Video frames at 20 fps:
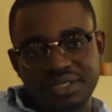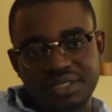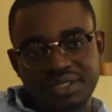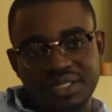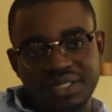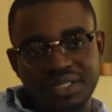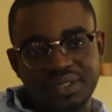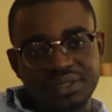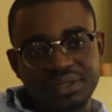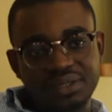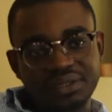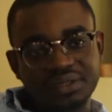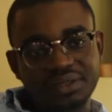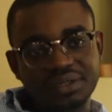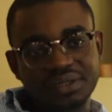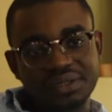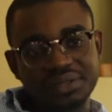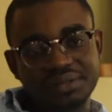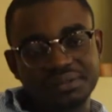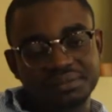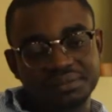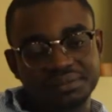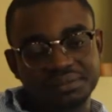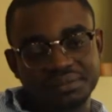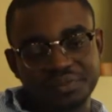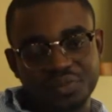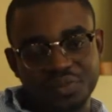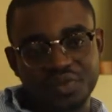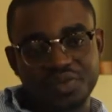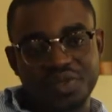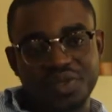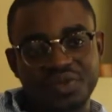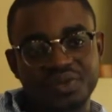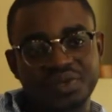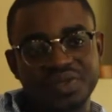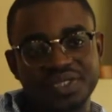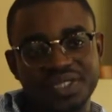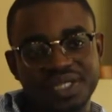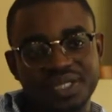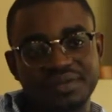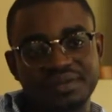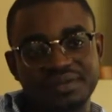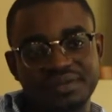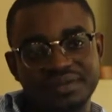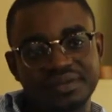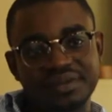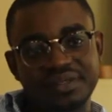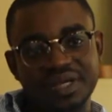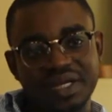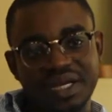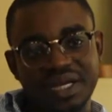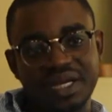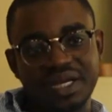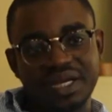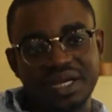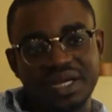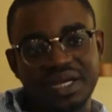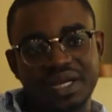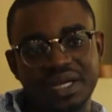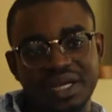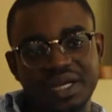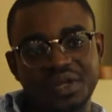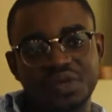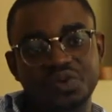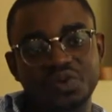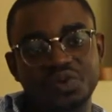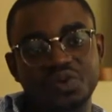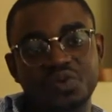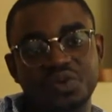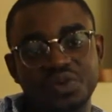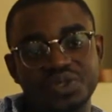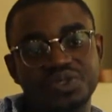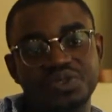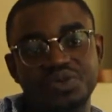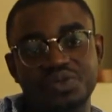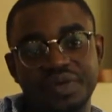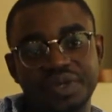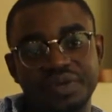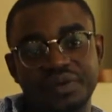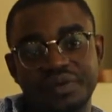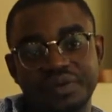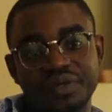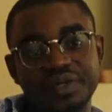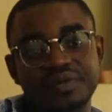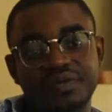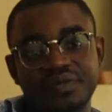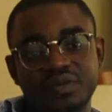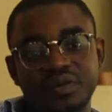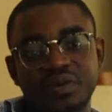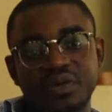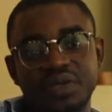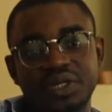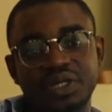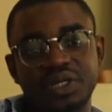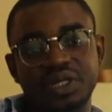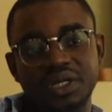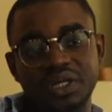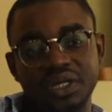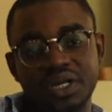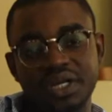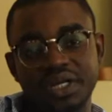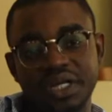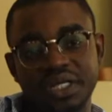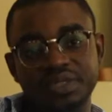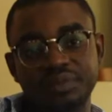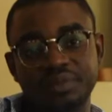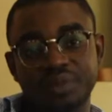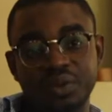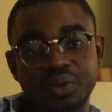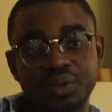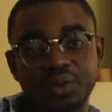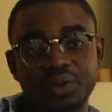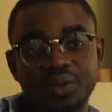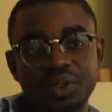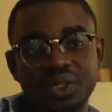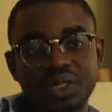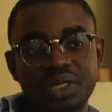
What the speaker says: dig within yourself and know what you were created for and explore.